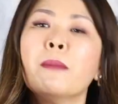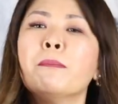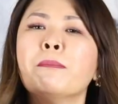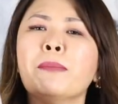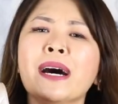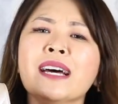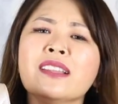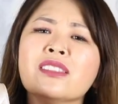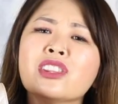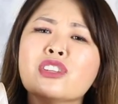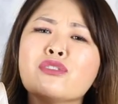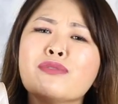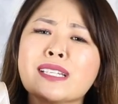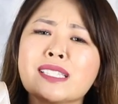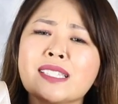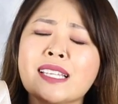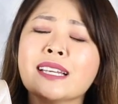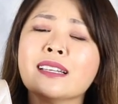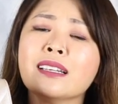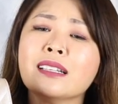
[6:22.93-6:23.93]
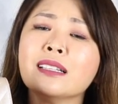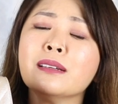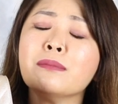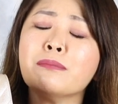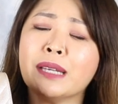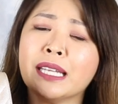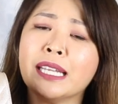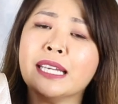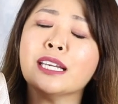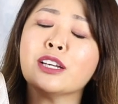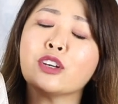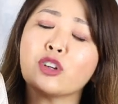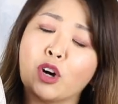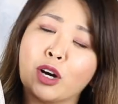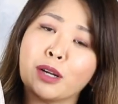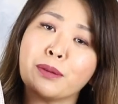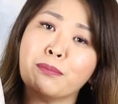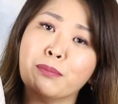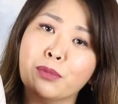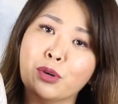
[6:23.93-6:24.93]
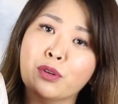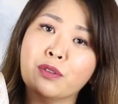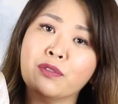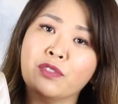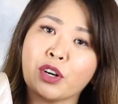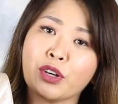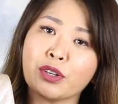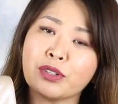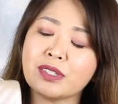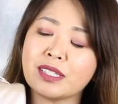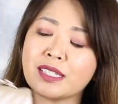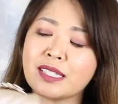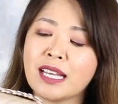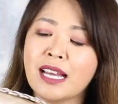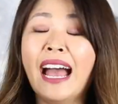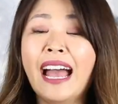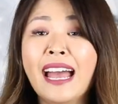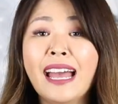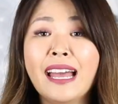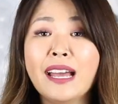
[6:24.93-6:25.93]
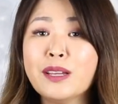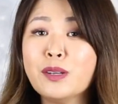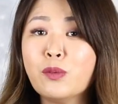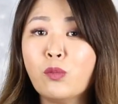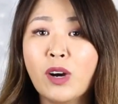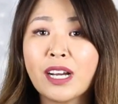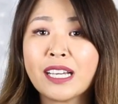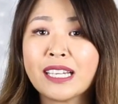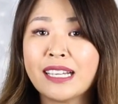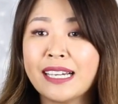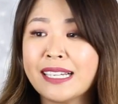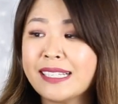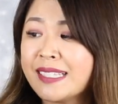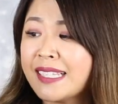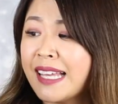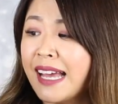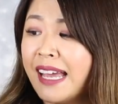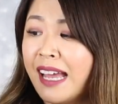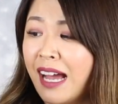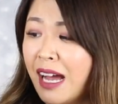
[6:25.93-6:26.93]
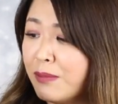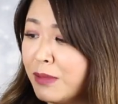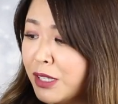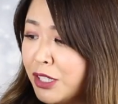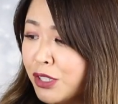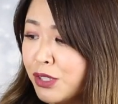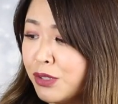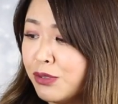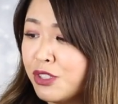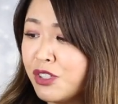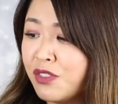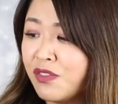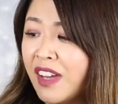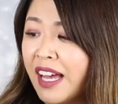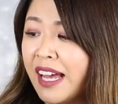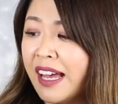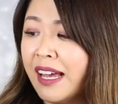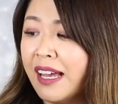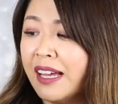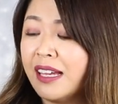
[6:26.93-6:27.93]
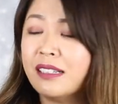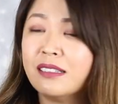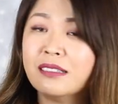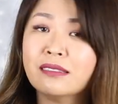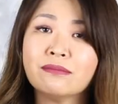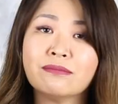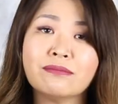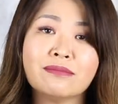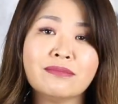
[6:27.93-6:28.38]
But the rectangular mini got more votes. And what can I say? I'm a huge fan.